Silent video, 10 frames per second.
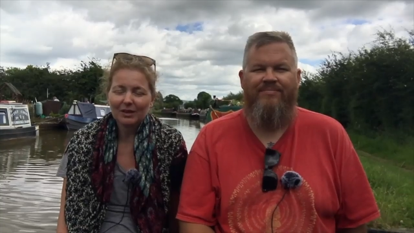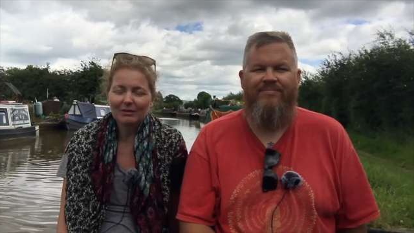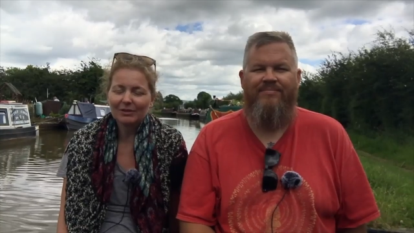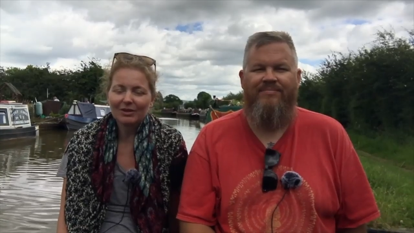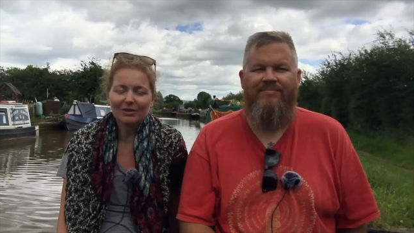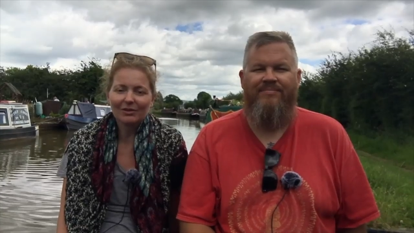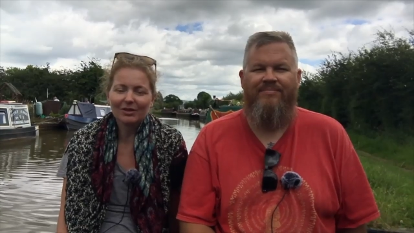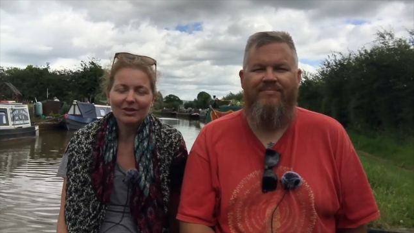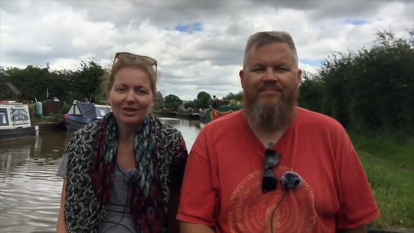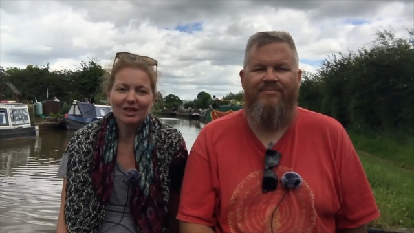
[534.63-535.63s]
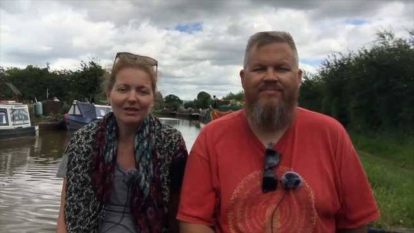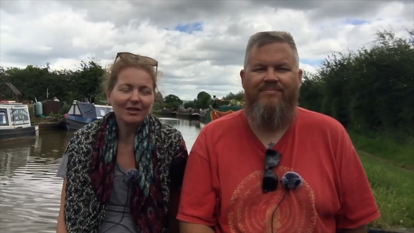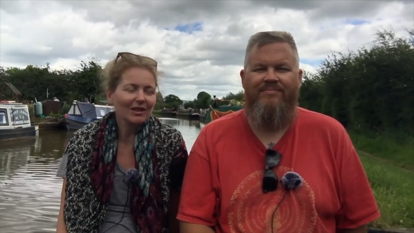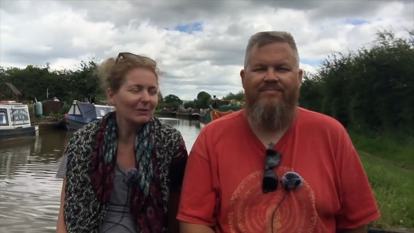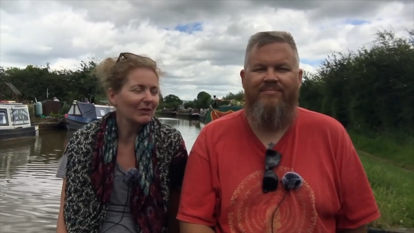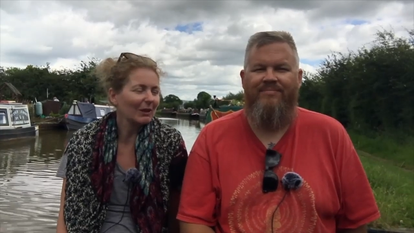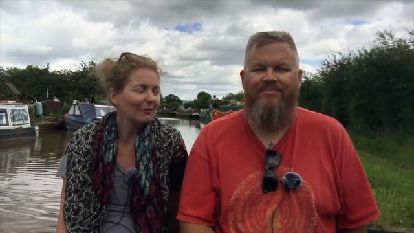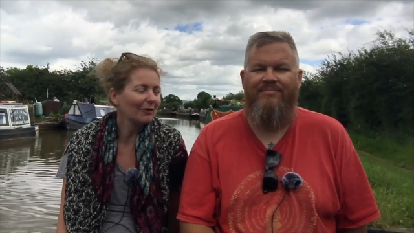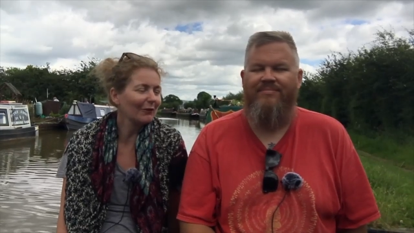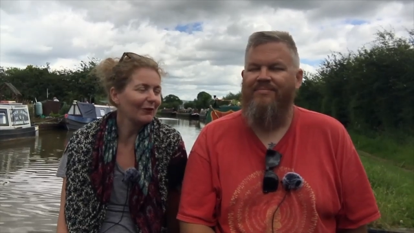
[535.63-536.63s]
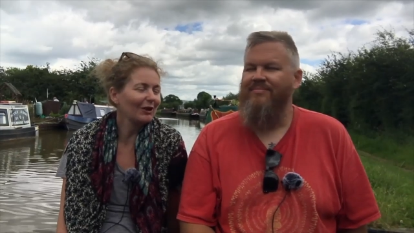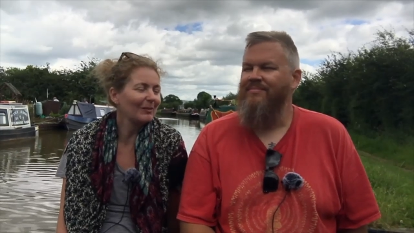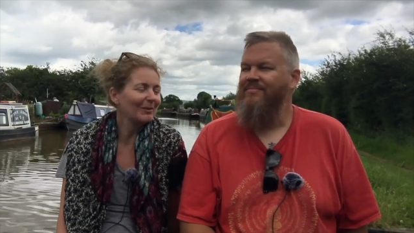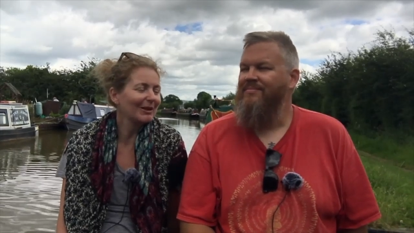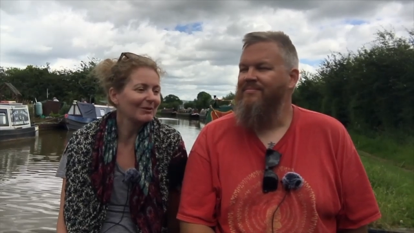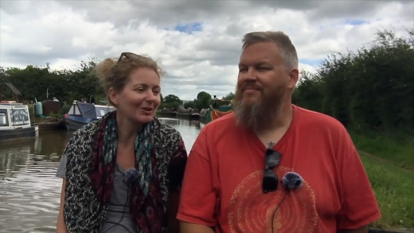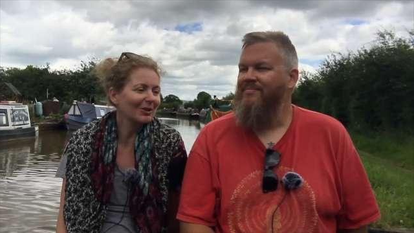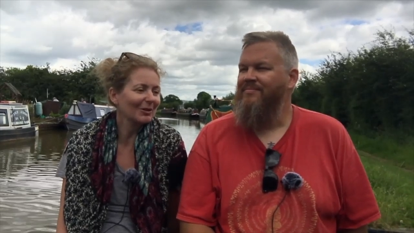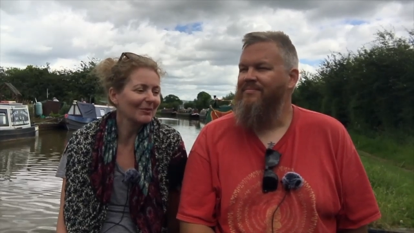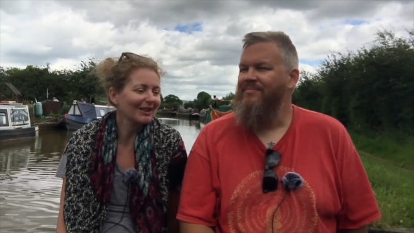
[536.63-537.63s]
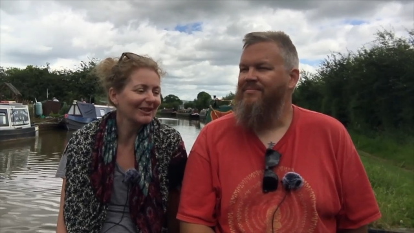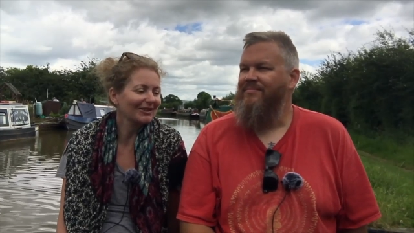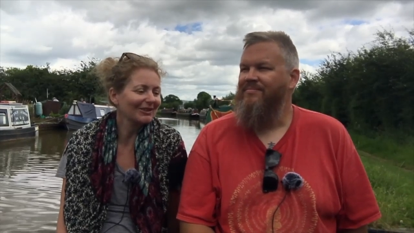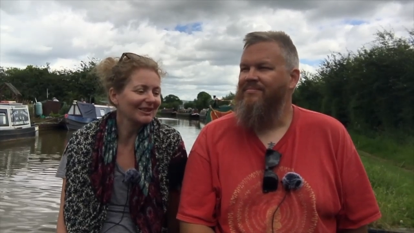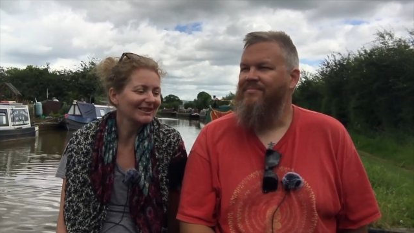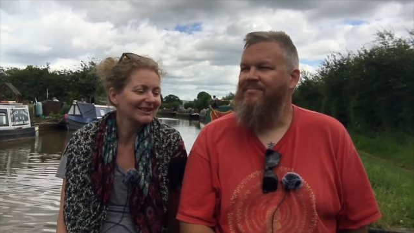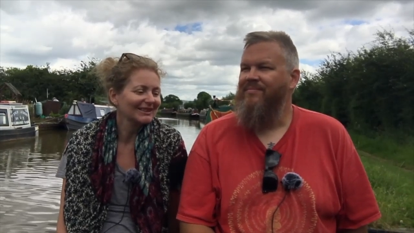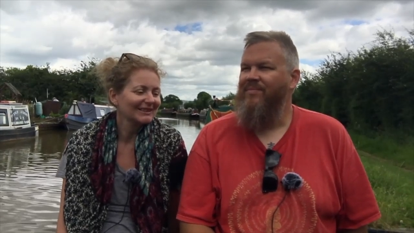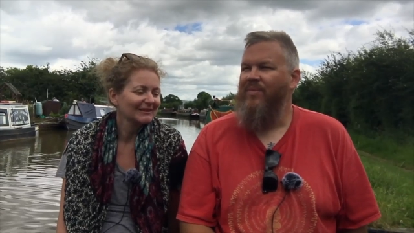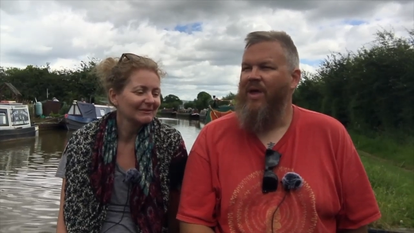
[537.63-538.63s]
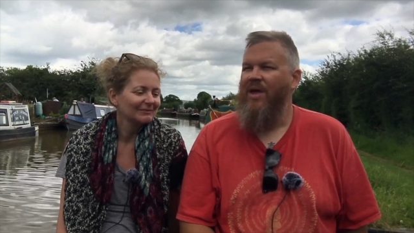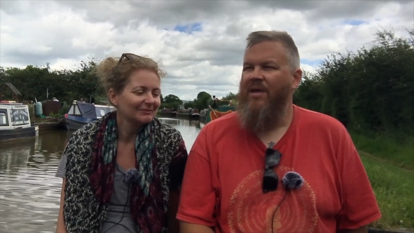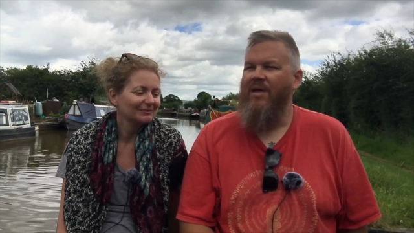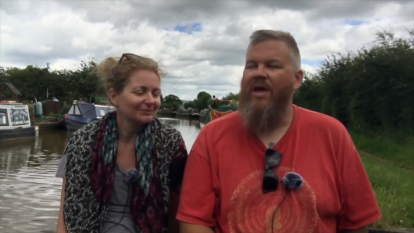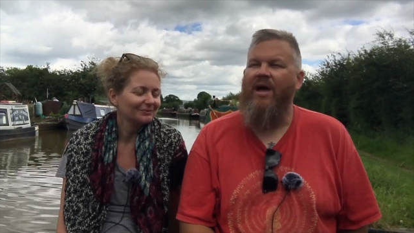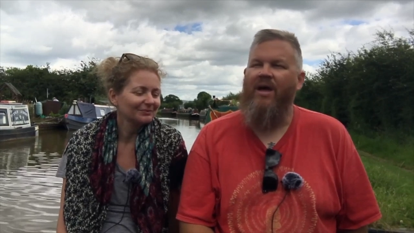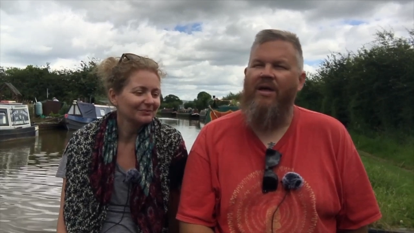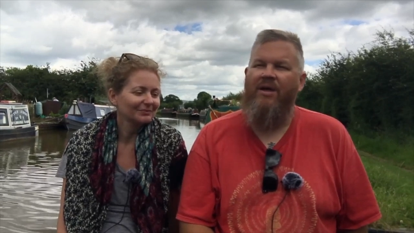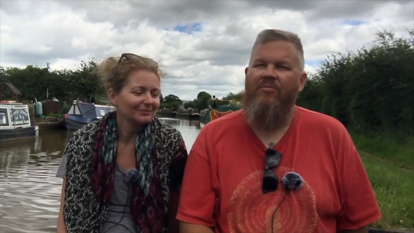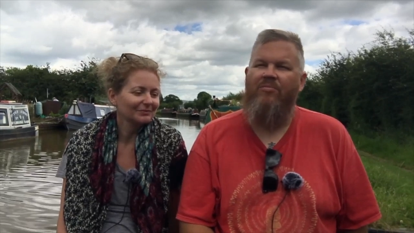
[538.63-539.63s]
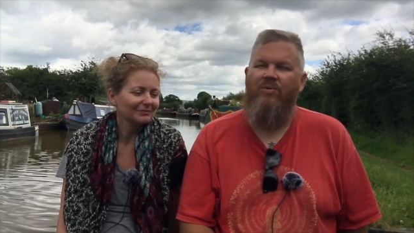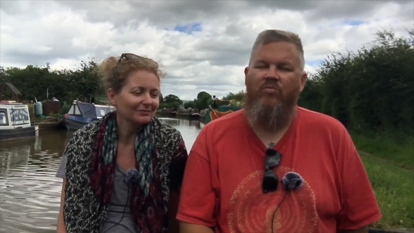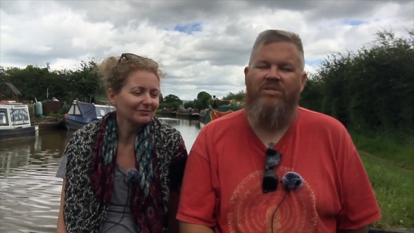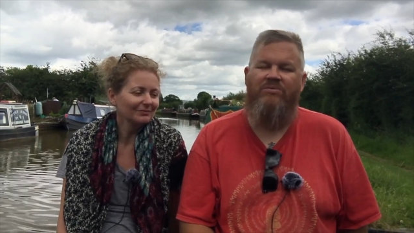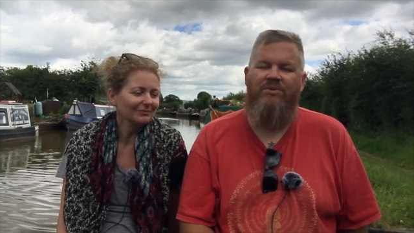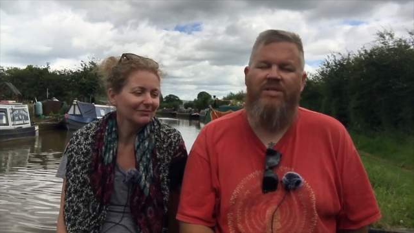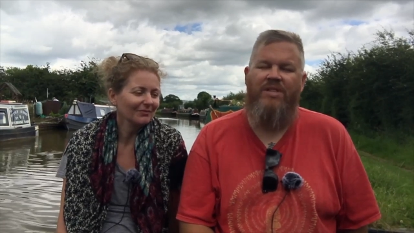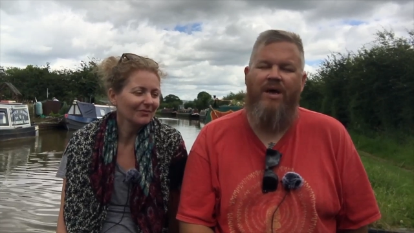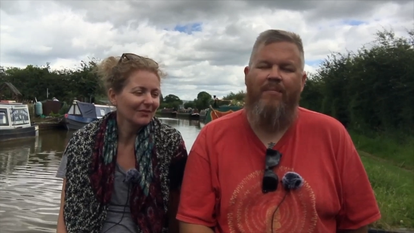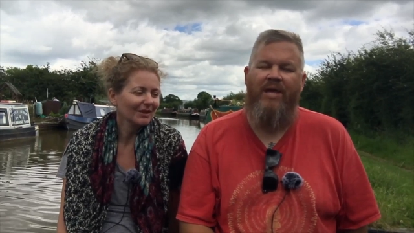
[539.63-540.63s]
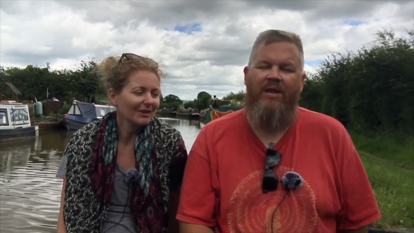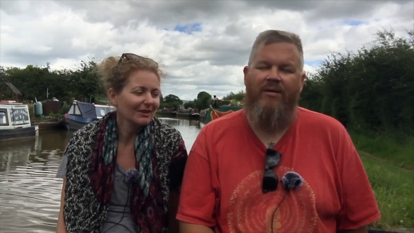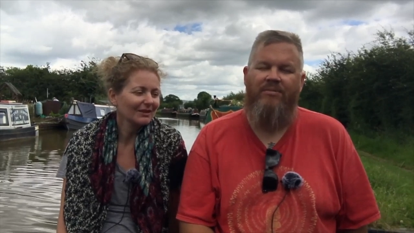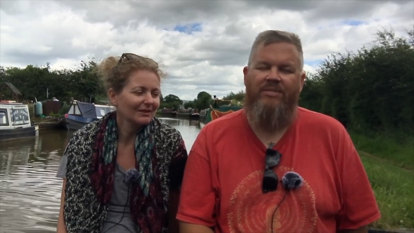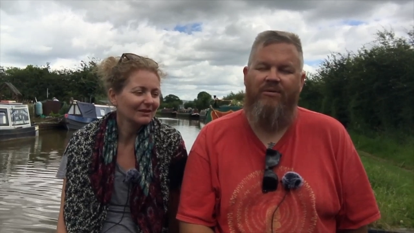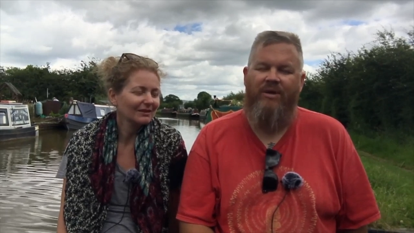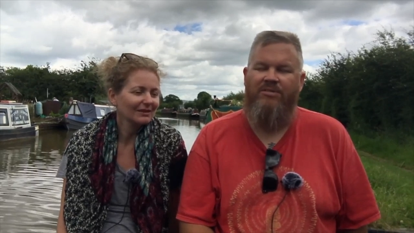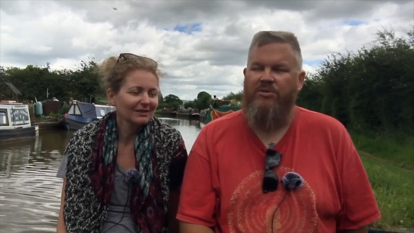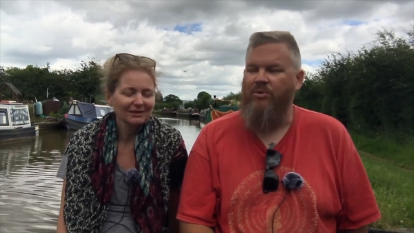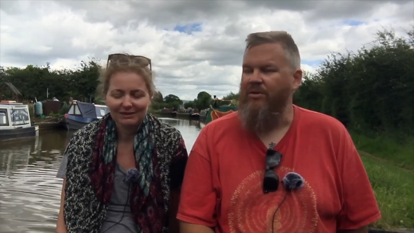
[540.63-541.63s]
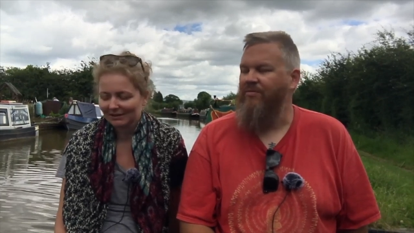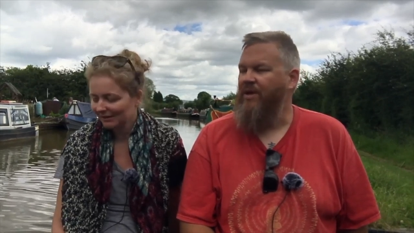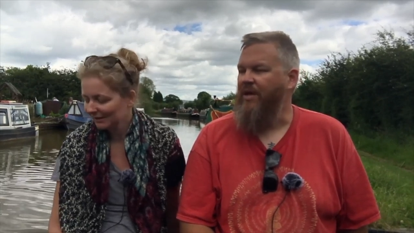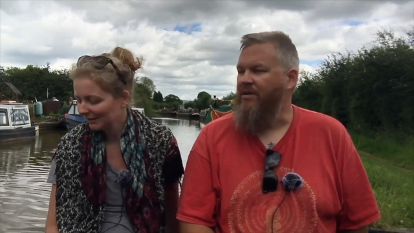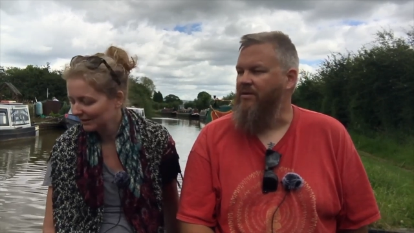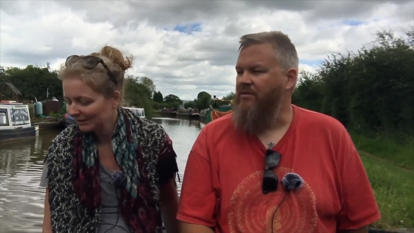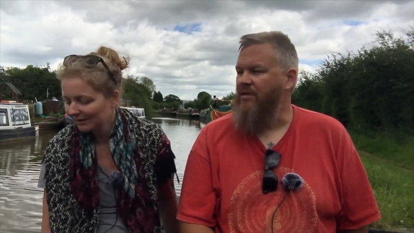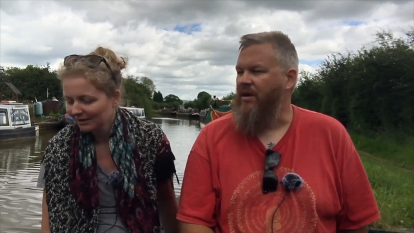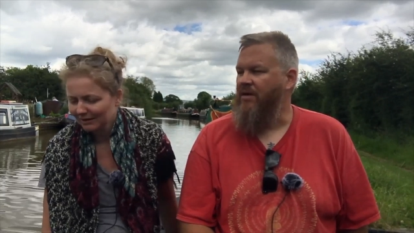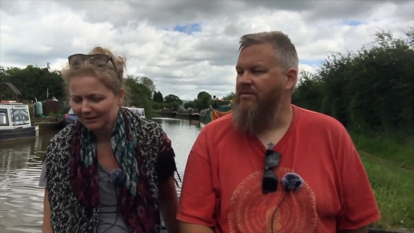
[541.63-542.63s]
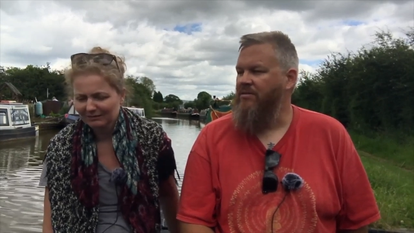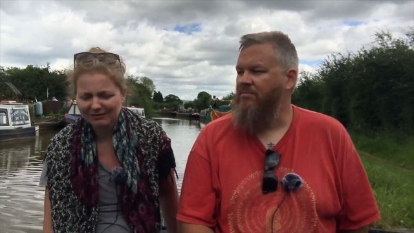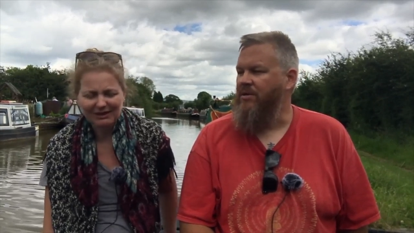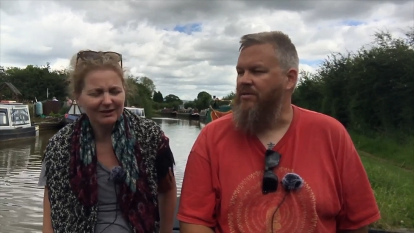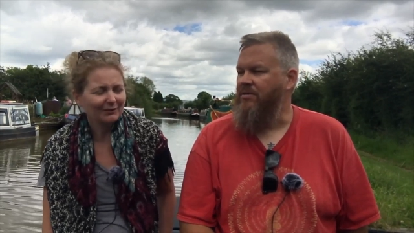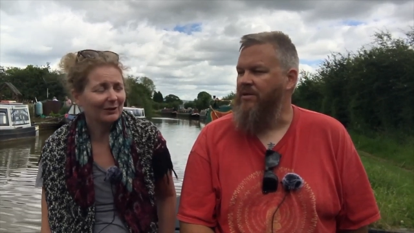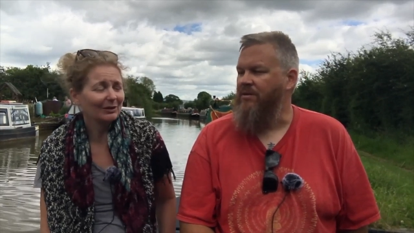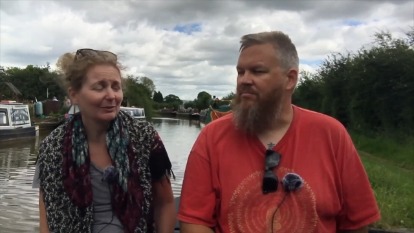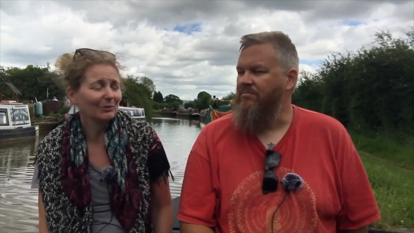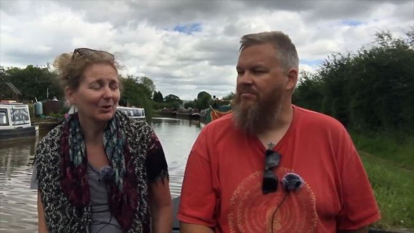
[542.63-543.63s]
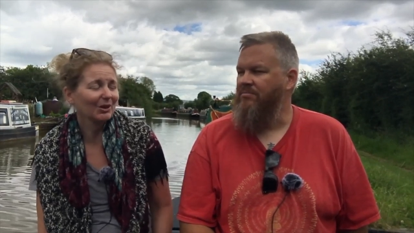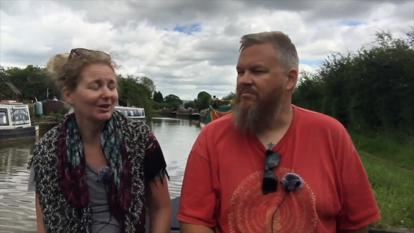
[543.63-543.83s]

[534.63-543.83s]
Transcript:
Speaker 1: It was just locks today. I don't think we've come very far, but it was so many locks.
Speaker 2: Yeah, it wasn't really that many. It was a grand total of 9 locks.
Speaker 1: Really? It felt like more than